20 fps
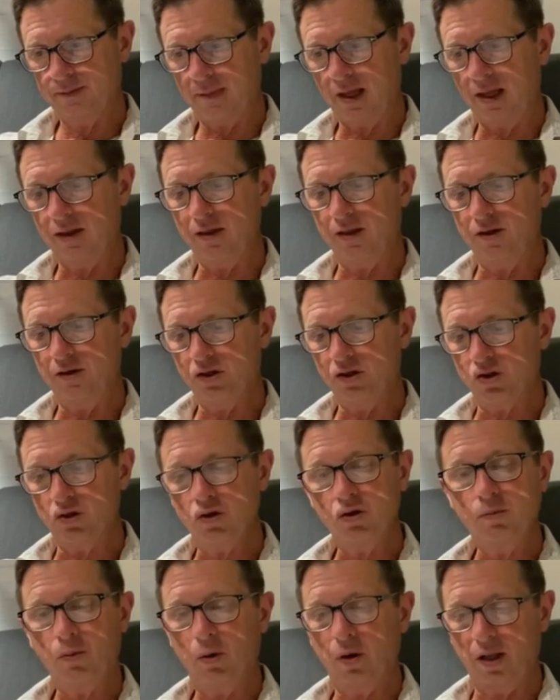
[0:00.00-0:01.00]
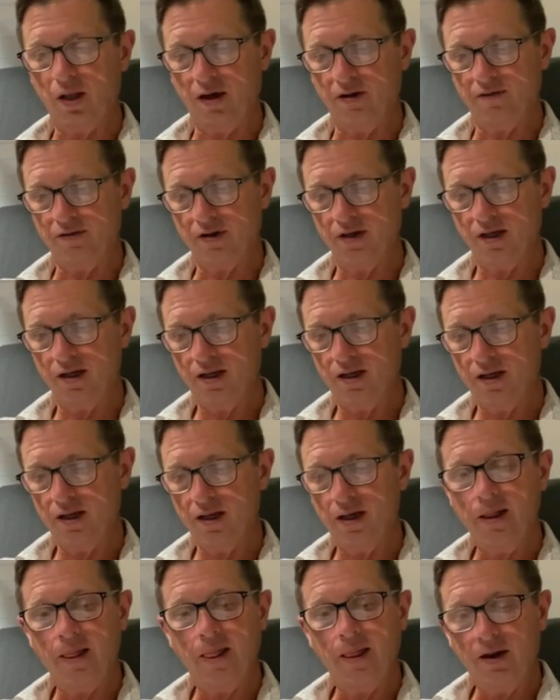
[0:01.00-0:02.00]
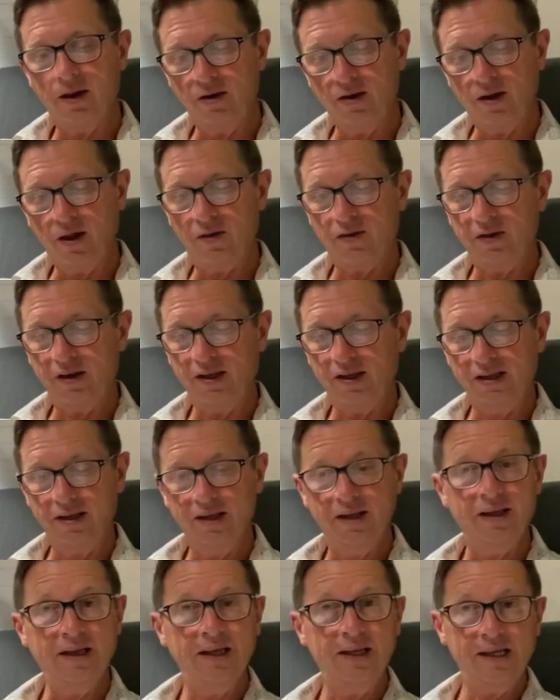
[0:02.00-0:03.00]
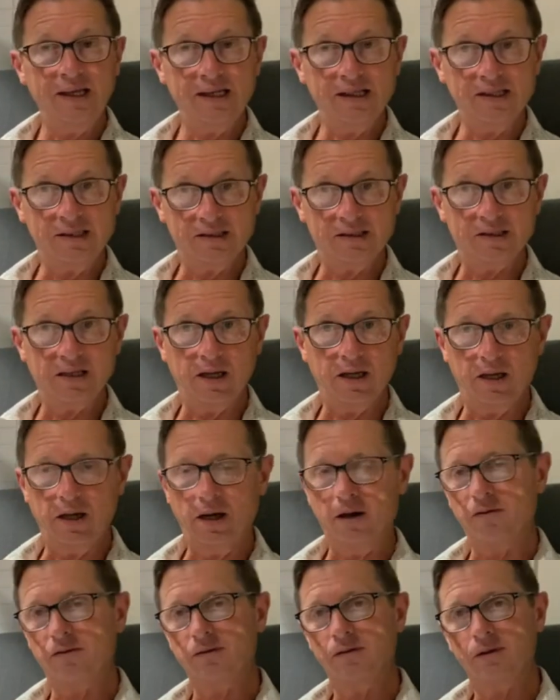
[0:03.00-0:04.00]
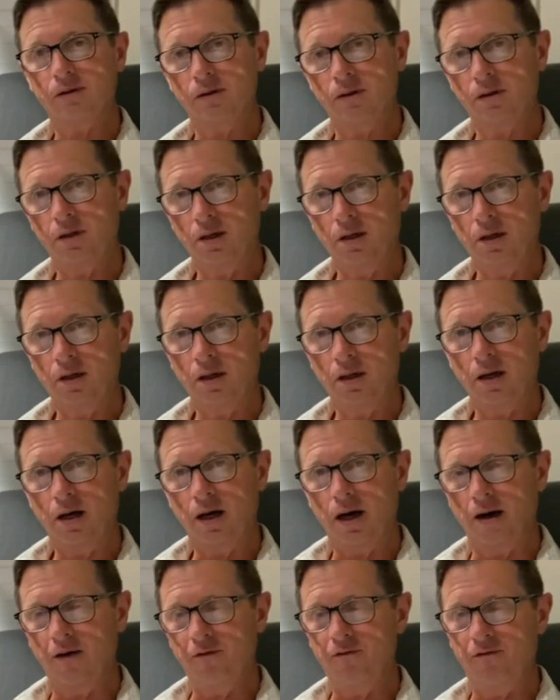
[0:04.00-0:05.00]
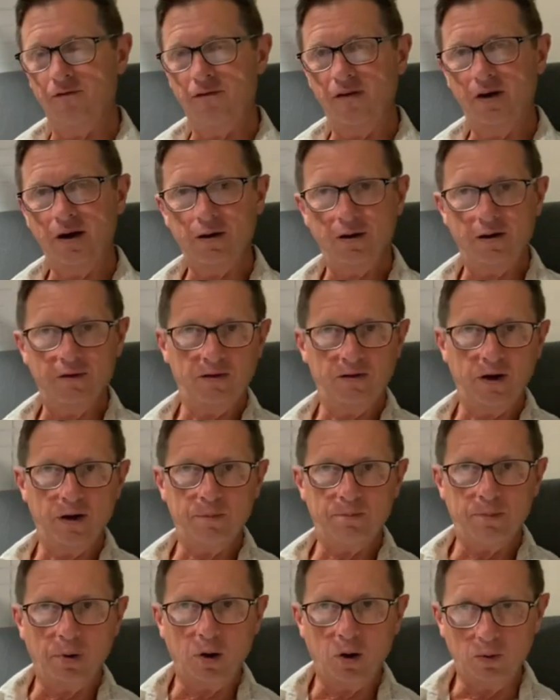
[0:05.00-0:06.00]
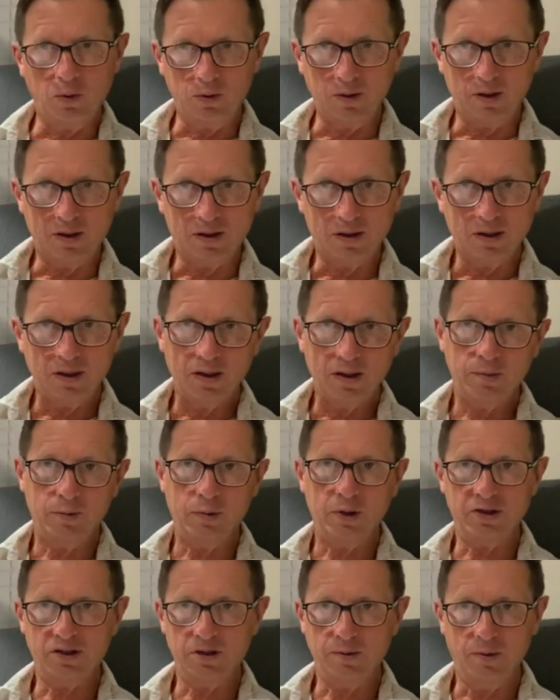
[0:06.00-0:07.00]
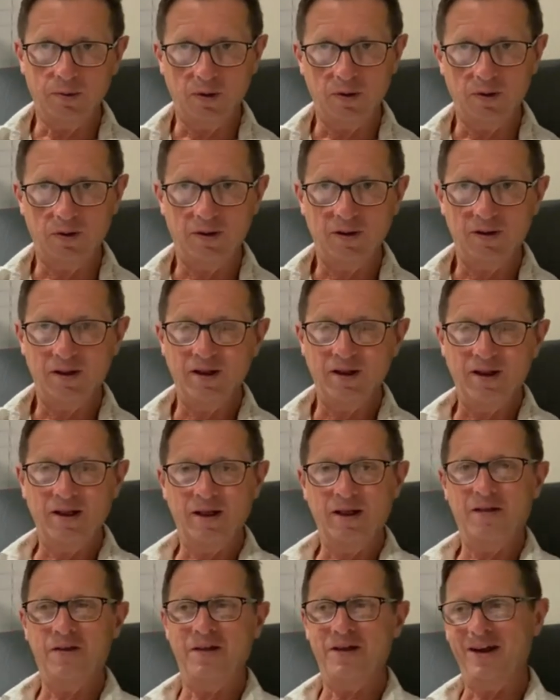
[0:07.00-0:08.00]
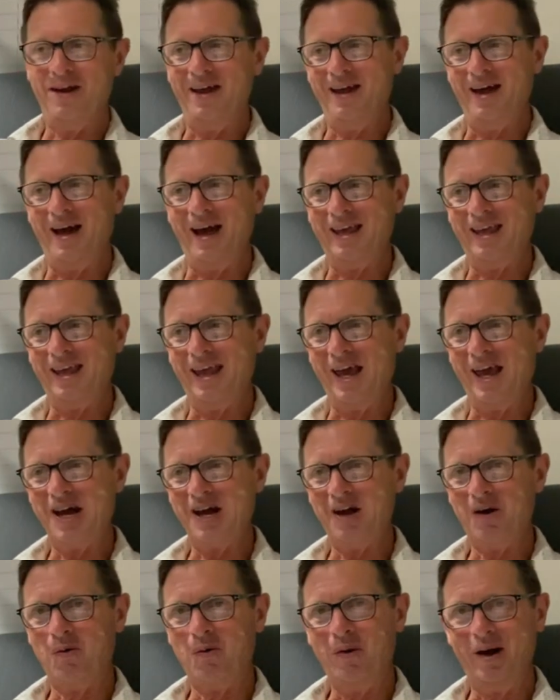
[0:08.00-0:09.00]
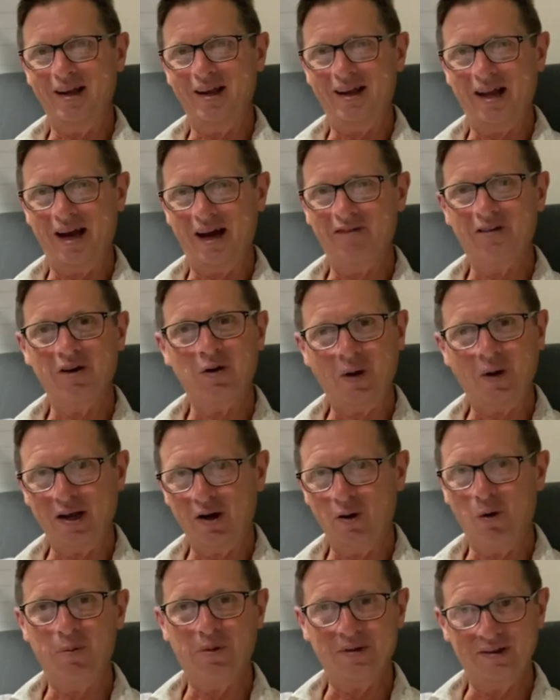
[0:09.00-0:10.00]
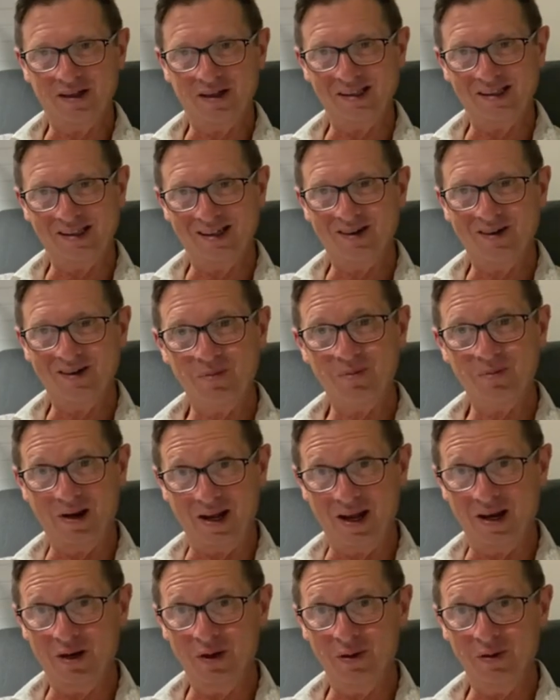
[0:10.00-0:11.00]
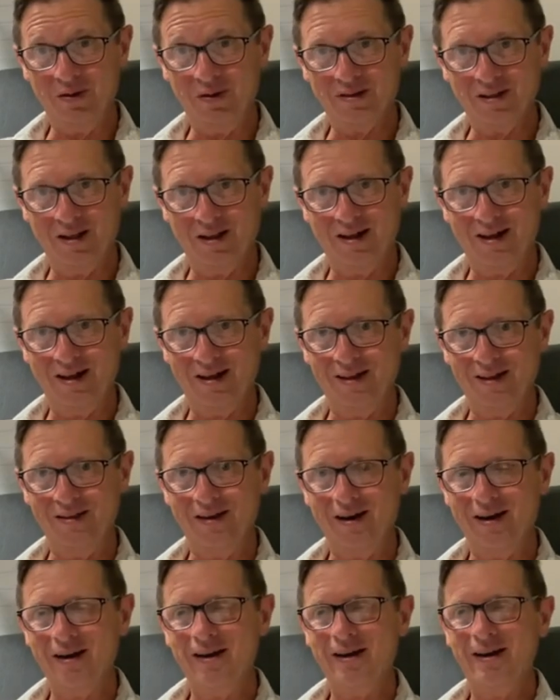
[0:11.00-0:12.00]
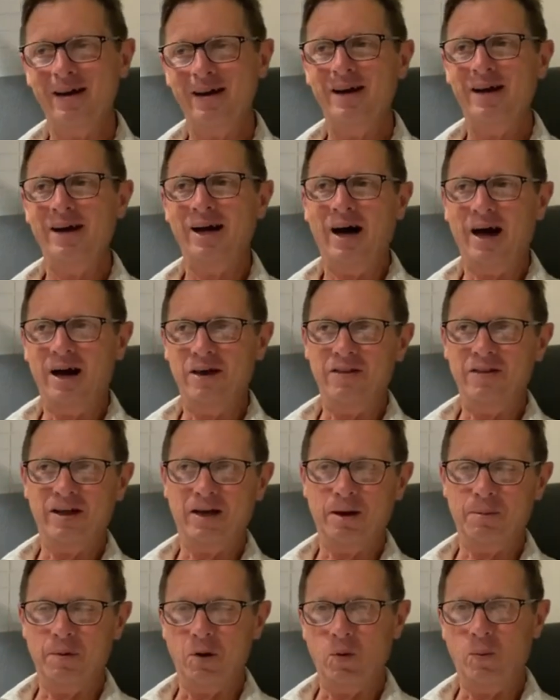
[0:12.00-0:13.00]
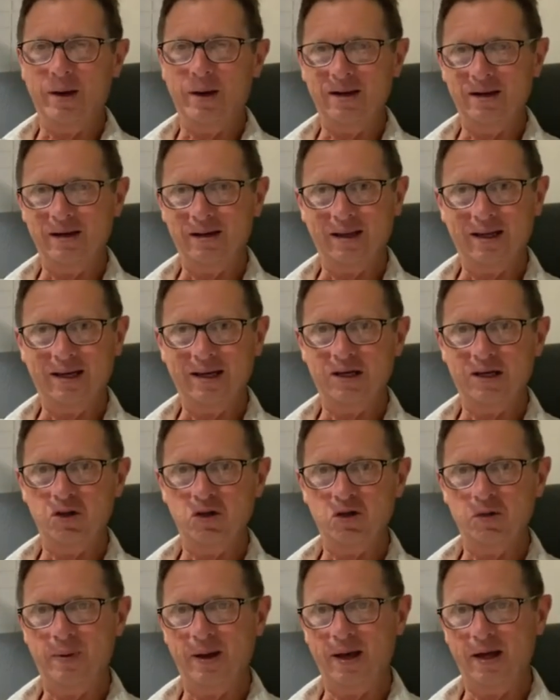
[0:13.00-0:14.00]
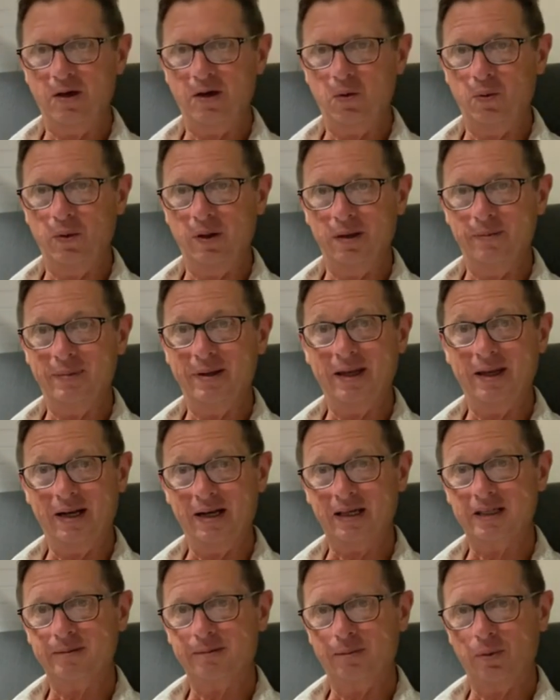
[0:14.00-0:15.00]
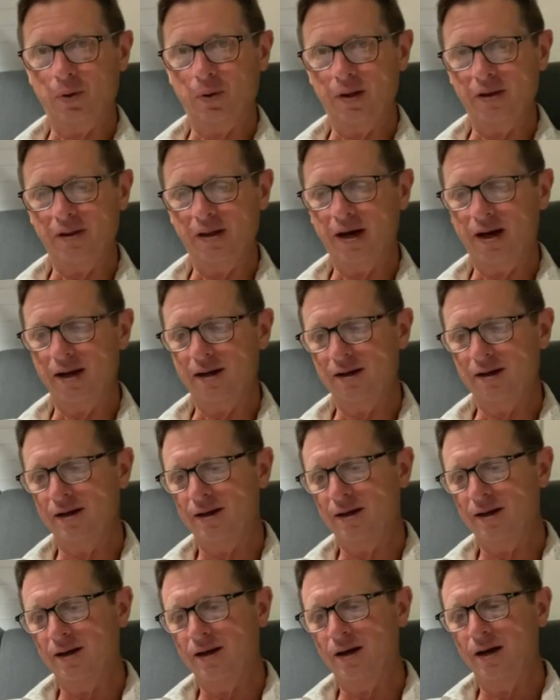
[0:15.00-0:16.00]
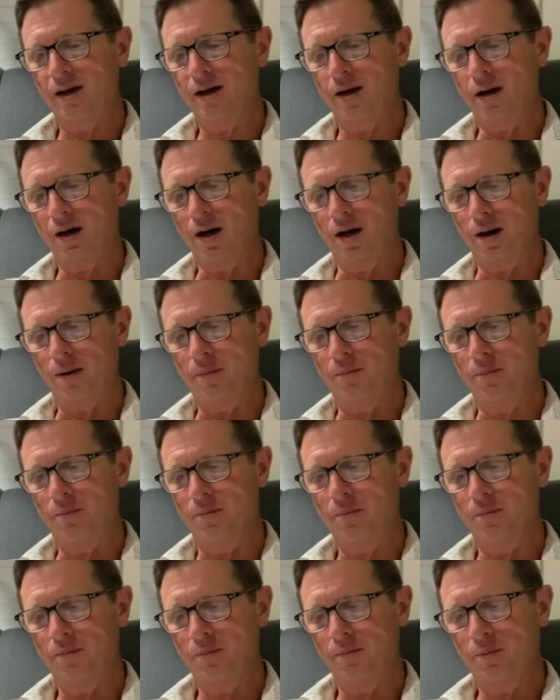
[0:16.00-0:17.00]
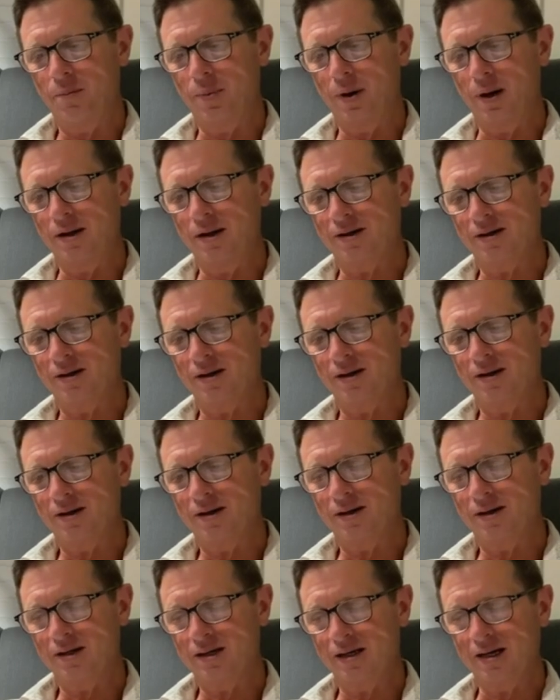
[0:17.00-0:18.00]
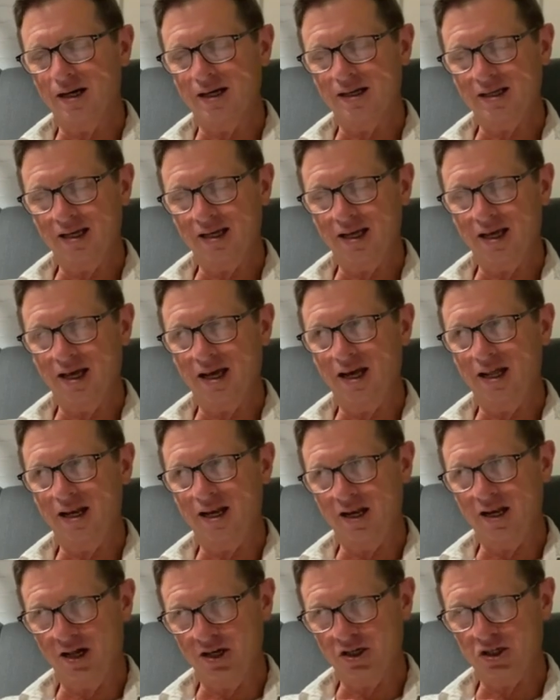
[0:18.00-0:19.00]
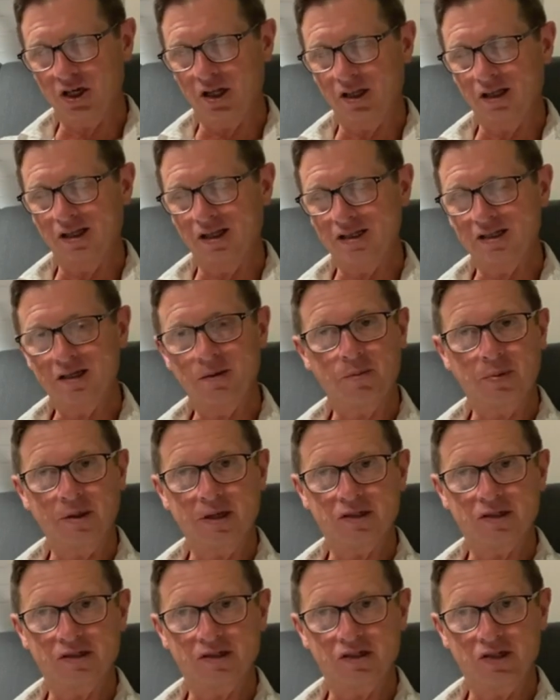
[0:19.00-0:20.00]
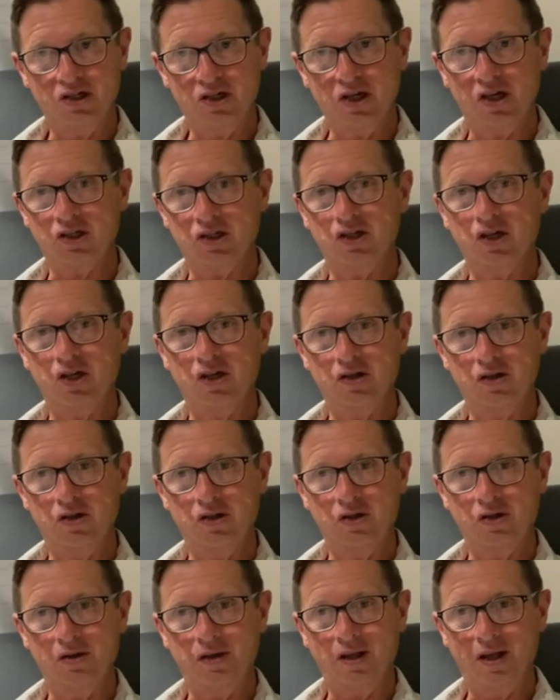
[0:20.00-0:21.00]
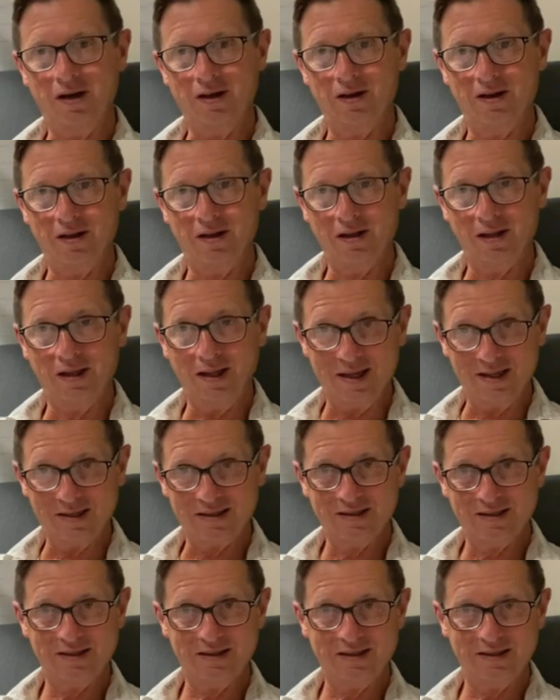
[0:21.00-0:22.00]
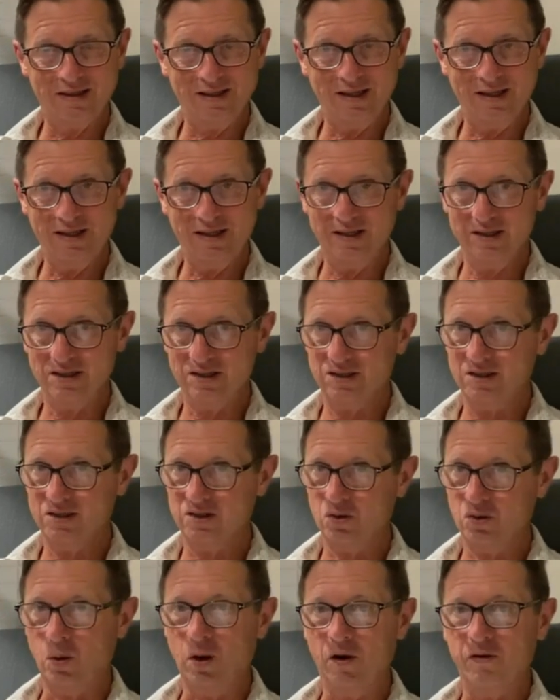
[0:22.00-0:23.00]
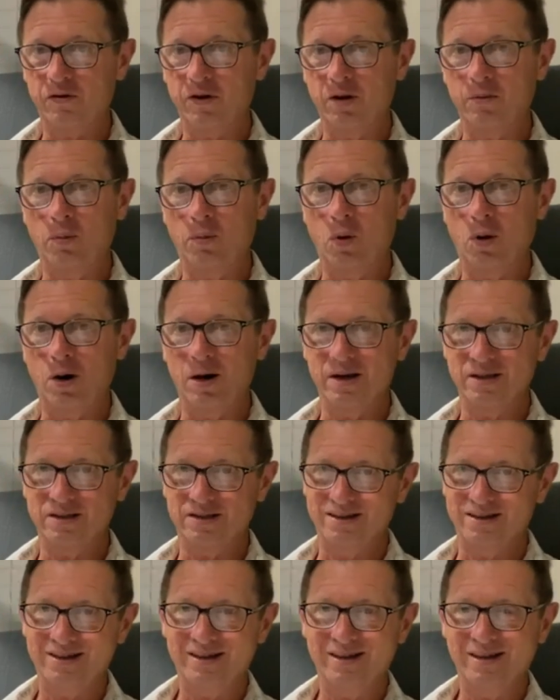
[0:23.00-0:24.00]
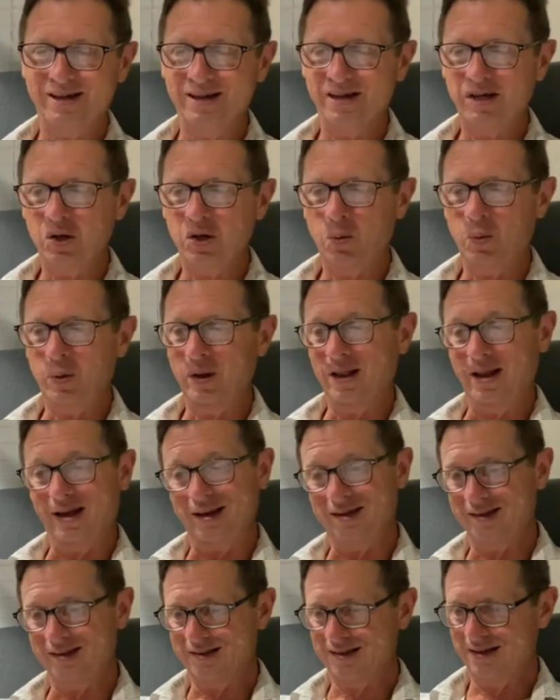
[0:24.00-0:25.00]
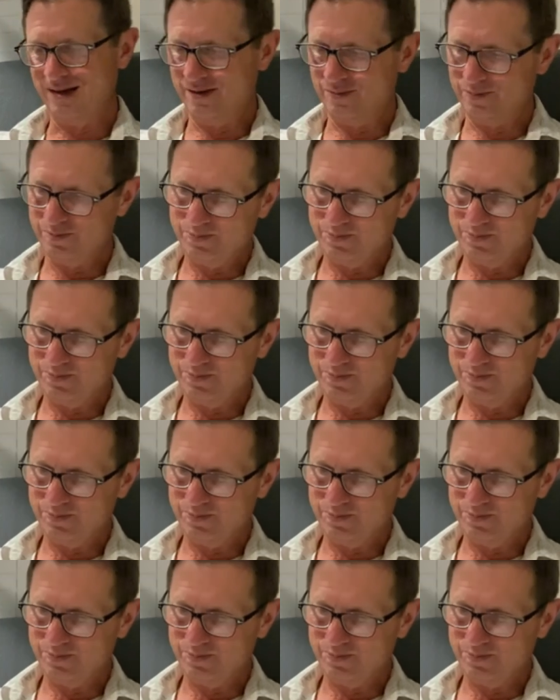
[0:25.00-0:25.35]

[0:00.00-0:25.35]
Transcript: And then just two more left. Nothing is enough. A very, very potent principle that I, I can't quite, haven't quite opened the lid but I know there's a lot in there. I think I'm going to wait until I get to Japan to really begin exploring that. Um, but in a nutshell, it's simply a suggestion that less is so often more, as we like to say.